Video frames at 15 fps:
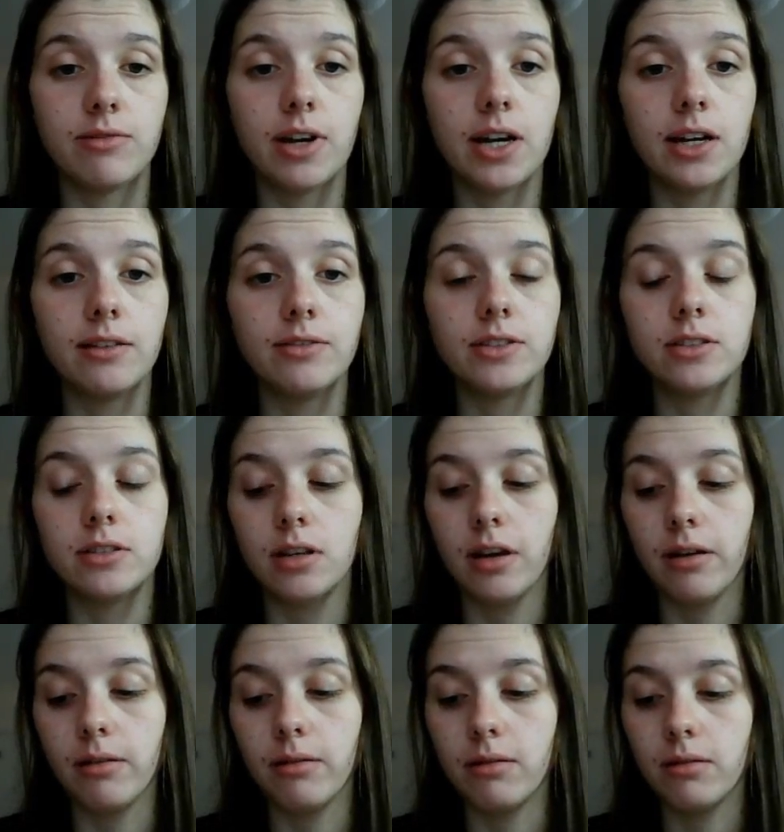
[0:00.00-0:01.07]
arrived,
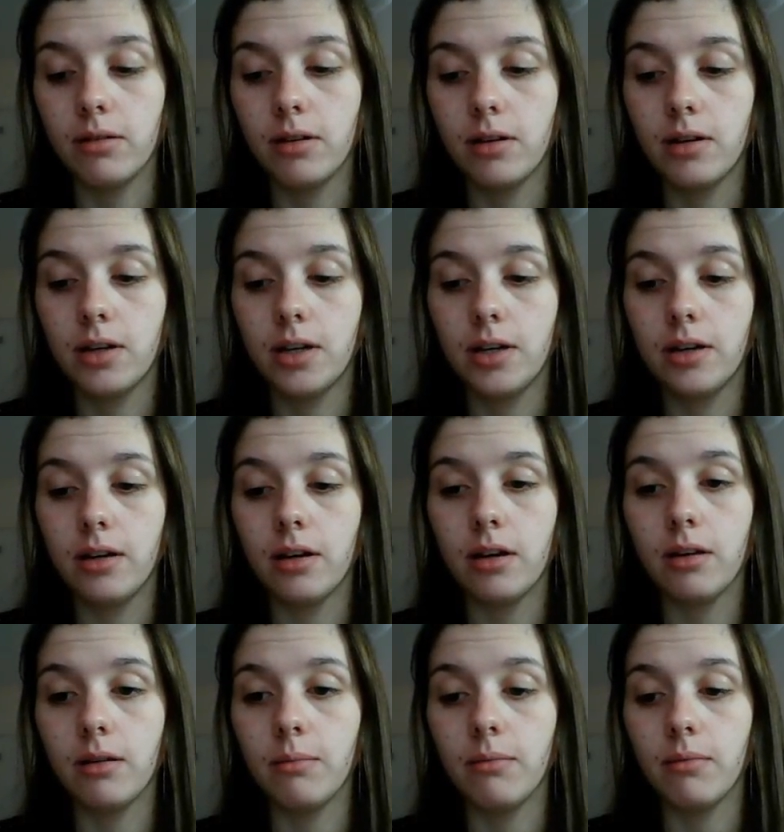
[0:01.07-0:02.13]
so
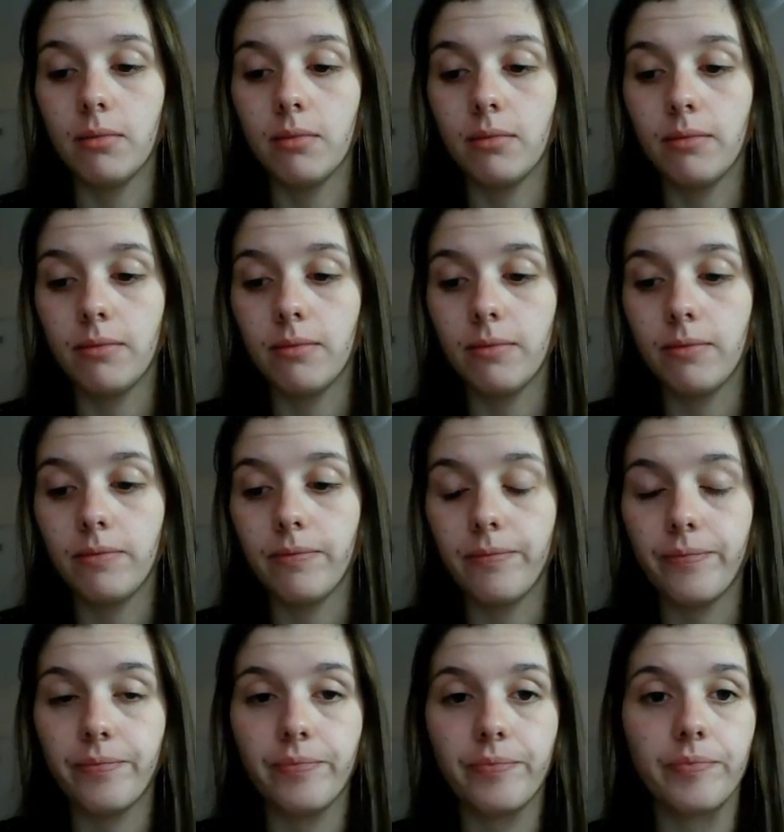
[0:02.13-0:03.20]
that'll
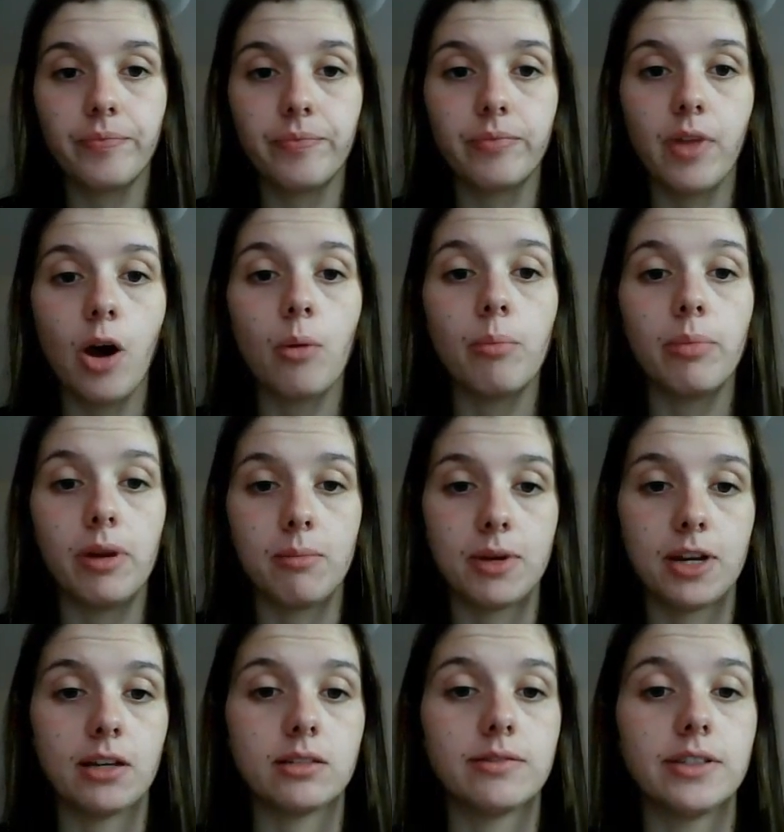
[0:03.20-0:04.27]
be my
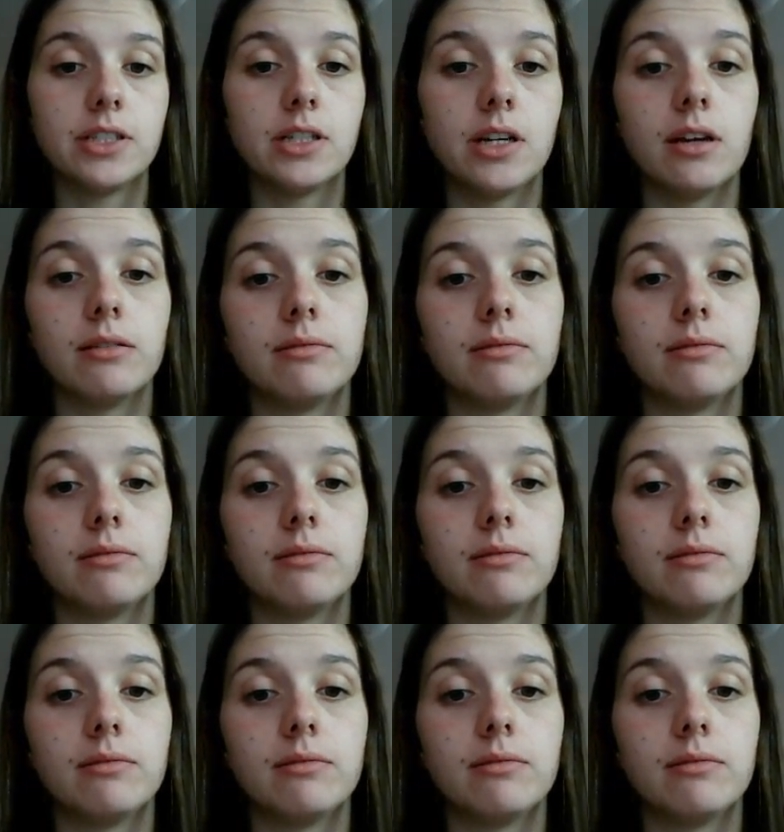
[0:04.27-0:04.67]
next video.